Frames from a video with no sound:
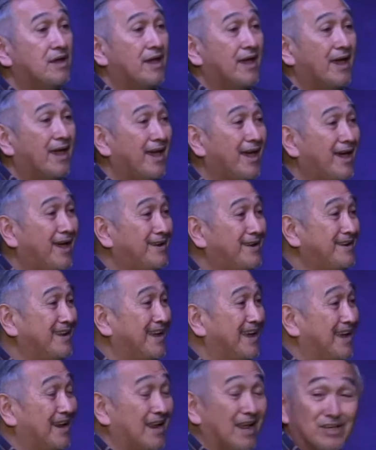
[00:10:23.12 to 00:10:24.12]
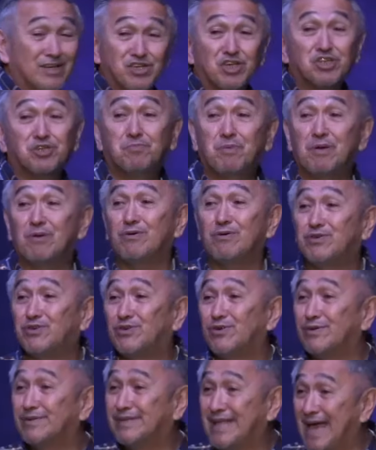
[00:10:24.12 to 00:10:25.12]
and, and as a
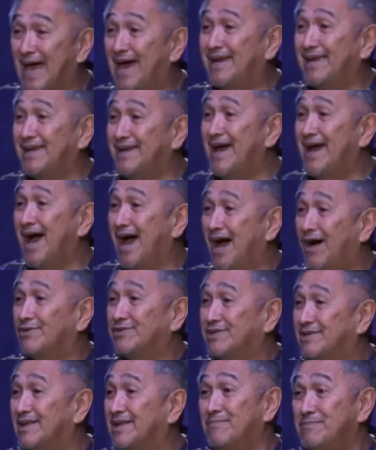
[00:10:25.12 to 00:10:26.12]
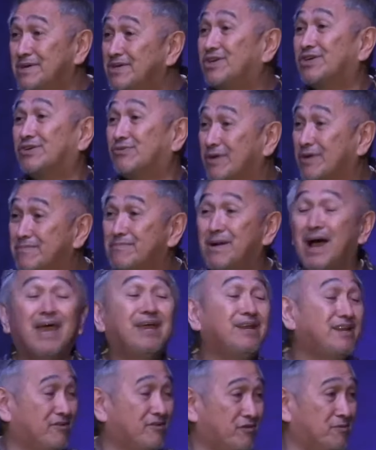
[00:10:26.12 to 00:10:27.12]
spiritual dad in the house, let me just
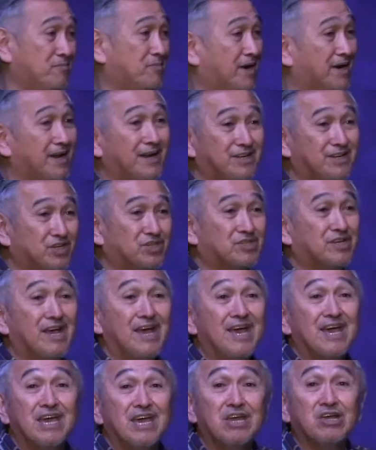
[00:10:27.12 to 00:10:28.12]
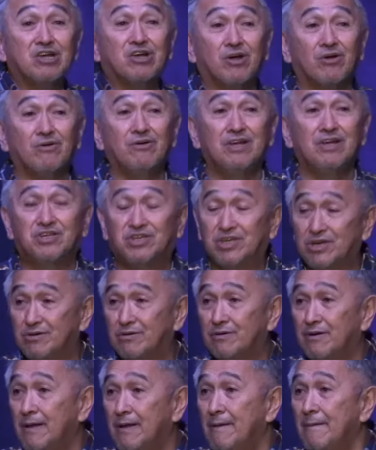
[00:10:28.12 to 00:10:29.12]
remind everybody and just encourage
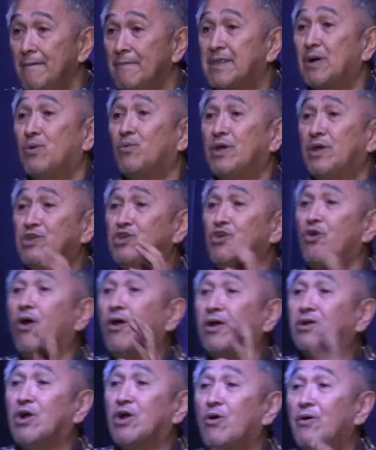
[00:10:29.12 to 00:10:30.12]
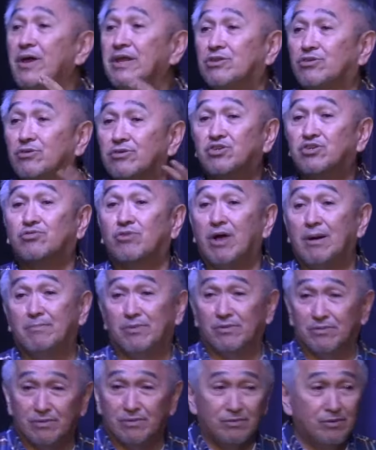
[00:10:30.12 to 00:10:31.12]
you that when you're going through
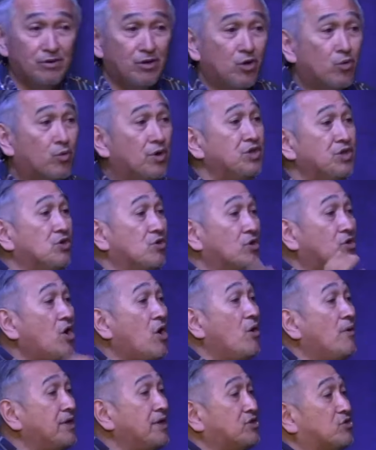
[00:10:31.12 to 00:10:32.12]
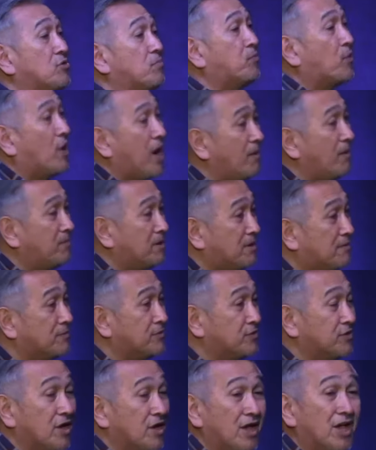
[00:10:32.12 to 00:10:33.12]
trouble, when you're going through
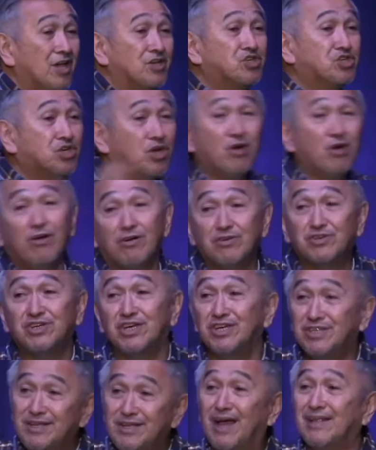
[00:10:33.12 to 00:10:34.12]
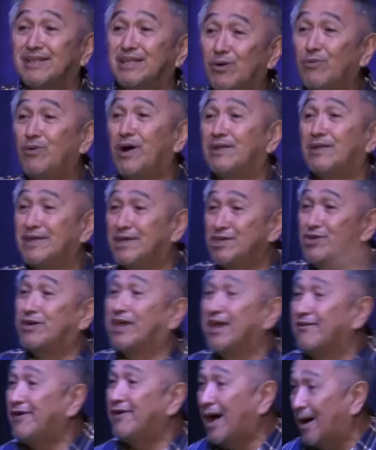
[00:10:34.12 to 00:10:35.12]
problems, church is not the one that you
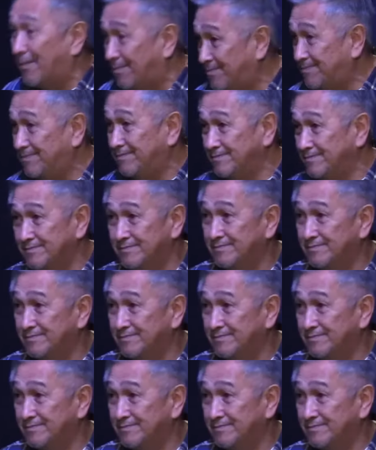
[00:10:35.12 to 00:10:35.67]
give up.